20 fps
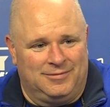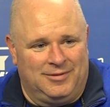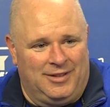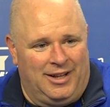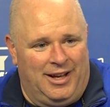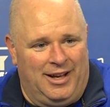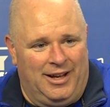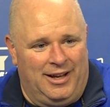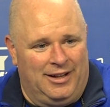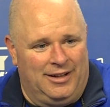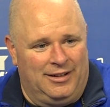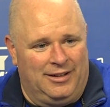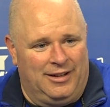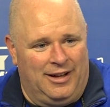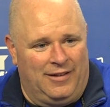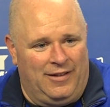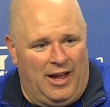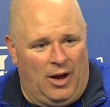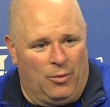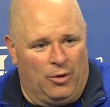
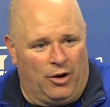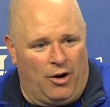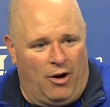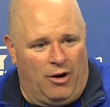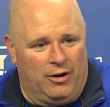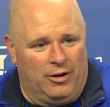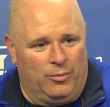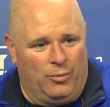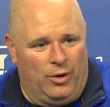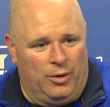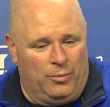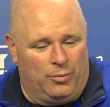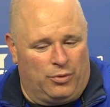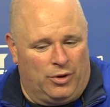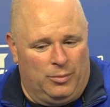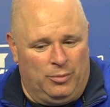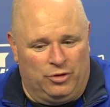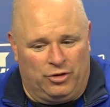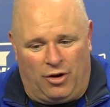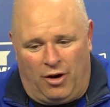and they were guarding, when
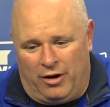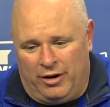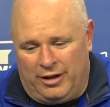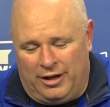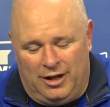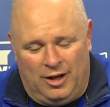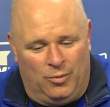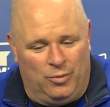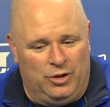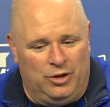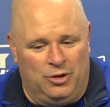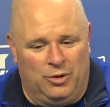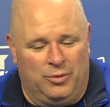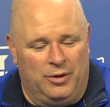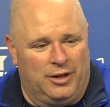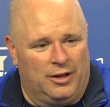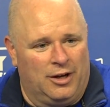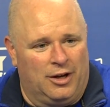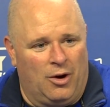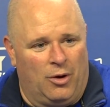Prim was guarding him, we knew
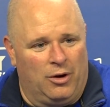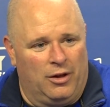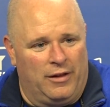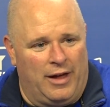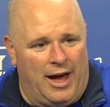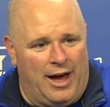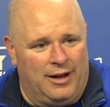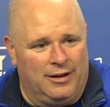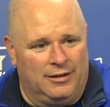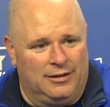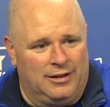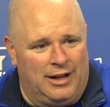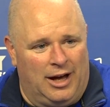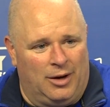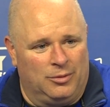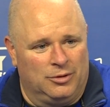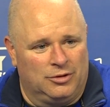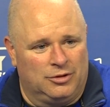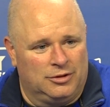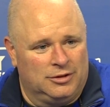we could go to that, and
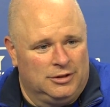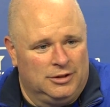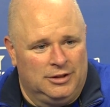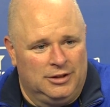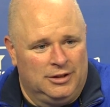that was